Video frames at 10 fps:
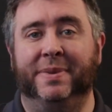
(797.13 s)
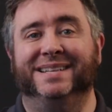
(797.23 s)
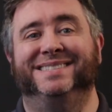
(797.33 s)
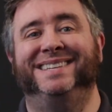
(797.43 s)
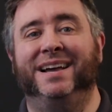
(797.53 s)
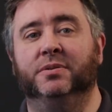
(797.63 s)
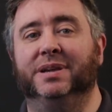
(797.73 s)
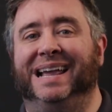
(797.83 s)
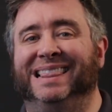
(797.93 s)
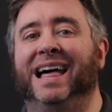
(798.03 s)
made
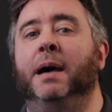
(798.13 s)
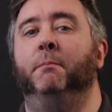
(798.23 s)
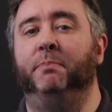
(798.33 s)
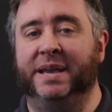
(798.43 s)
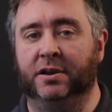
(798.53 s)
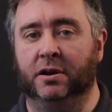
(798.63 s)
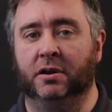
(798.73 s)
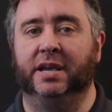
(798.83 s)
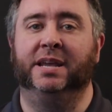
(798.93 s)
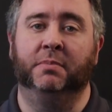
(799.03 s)
sound a lot
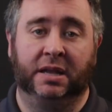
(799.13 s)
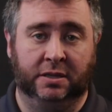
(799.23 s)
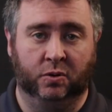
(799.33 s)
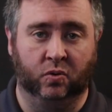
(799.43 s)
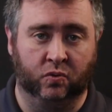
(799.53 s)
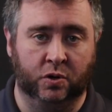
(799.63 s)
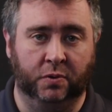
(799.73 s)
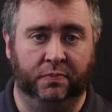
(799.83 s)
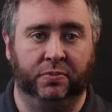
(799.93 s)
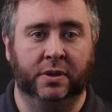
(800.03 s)
bigger in my little
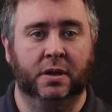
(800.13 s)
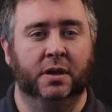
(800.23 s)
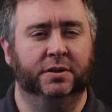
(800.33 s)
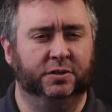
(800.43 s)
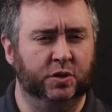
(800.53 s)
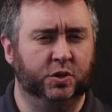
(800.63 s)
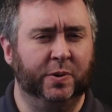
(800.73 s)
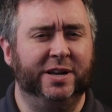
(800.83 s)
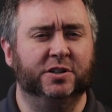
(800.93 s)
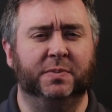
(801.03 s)
room. The 2
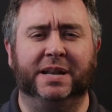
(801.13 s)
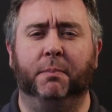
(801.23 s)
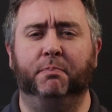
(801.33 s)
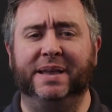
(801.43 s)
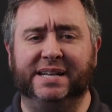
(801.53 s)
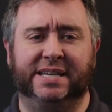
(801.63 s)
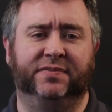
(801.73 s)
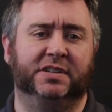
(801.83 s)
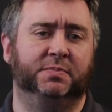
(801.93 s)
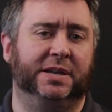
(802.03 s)
tweeters made a big
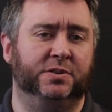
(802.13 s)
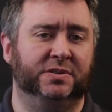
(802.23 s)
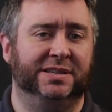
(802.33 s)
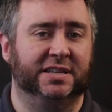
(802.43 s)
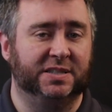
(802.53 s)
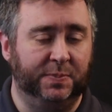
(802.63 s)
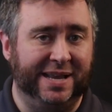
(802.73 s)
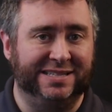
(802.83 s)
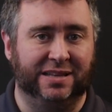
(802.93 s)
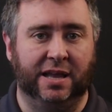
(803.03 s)
difference by using the
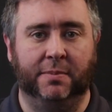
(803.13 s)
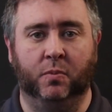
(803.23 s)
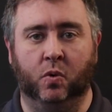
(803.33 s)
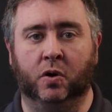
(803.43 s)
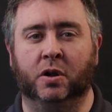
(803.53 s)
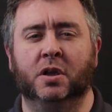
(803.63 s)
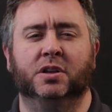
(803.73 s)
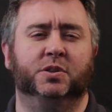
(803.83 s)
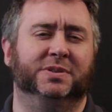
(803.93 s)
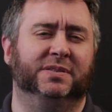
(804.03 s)
space a lot more
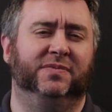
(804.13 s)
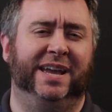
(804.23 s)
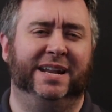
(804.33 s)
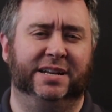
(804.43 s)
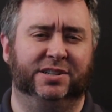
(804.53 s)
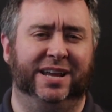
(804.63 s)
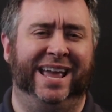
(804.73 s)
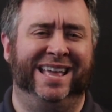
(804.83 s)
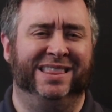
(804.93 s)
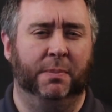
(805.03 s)
to its advantage,
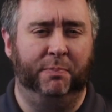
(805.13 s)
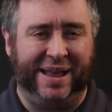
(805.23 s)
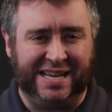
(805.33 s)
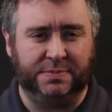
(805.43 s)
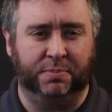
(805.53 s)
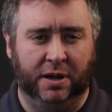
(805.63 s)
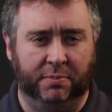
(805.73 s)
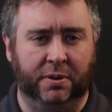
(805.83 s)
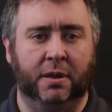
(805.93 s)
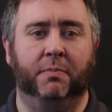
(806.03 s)
and the bass
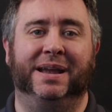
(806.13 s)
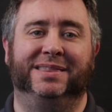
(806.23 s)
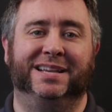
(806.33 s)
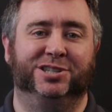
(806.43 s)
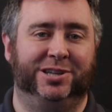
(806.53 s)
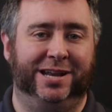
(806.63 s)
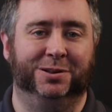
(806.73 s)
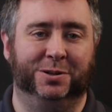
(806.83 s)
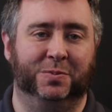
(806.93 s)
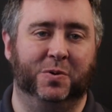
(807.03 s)
bump made things shake
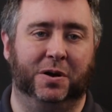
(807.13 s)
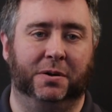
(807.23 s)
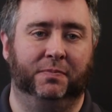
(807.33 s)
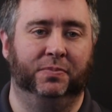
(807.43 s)
a little more.